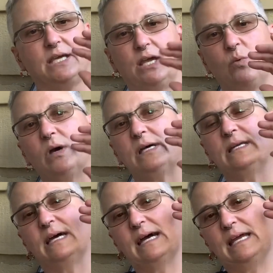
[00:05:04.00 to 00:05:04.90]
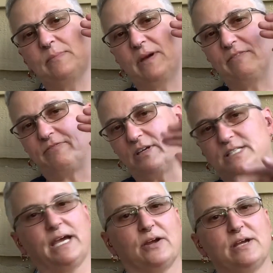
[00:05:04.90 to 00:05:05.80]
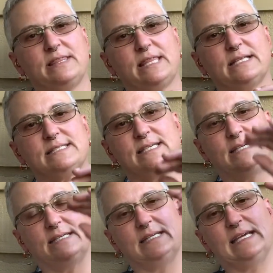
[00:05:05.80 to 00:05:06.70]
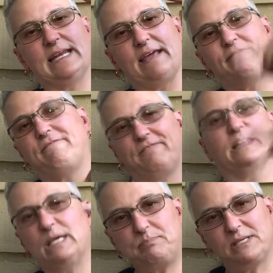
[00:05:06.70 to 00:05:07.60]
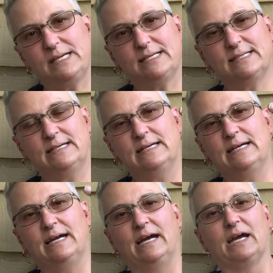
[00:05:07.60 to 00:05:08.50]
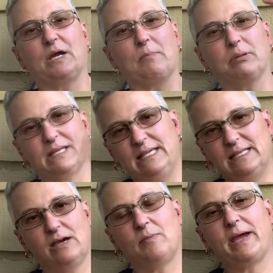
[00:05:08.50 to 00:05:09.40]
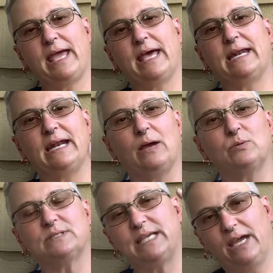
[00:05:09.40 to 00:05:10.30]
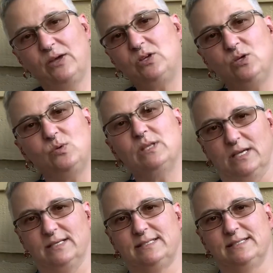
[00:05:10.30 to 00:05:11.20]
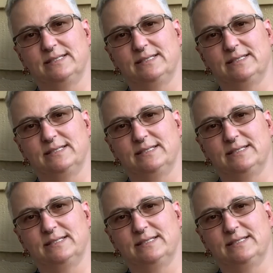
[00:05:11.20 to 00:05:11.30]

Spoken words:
you what, my front tire hit that sand, and I flipped completely on my head. And I will tell you this,